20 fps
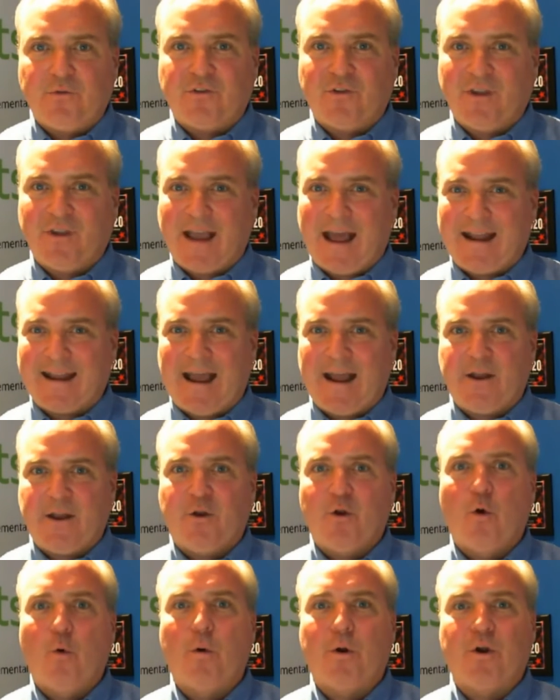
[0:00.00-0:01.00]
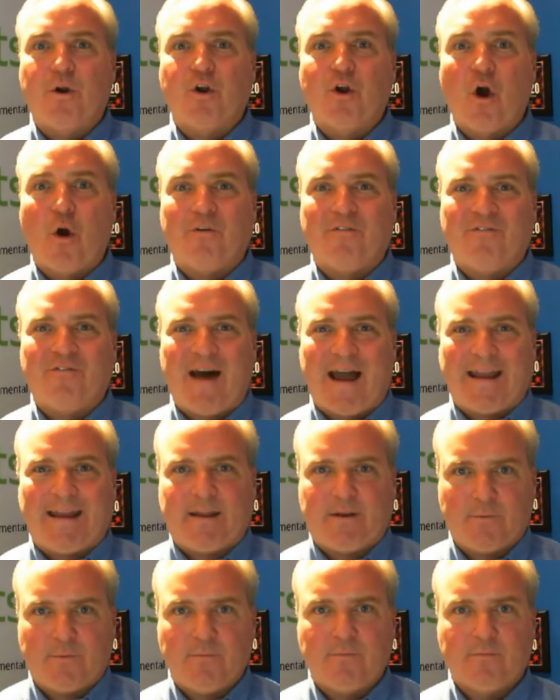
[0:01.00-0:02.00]
So you got to kind of know where to go to find
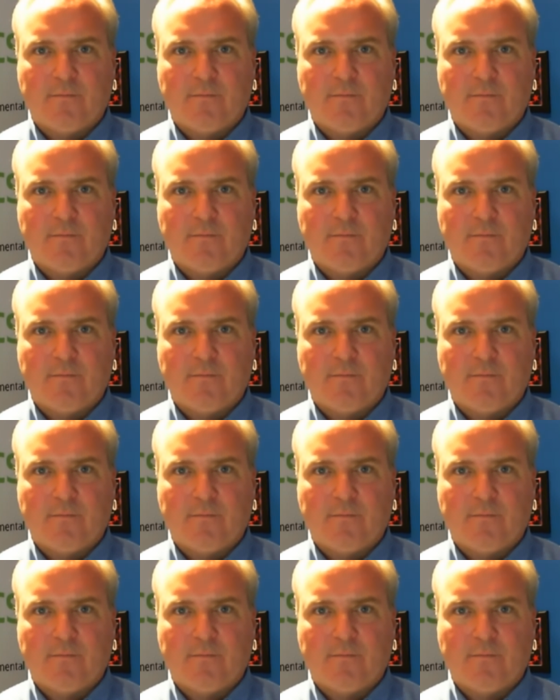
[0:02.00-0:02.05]
it.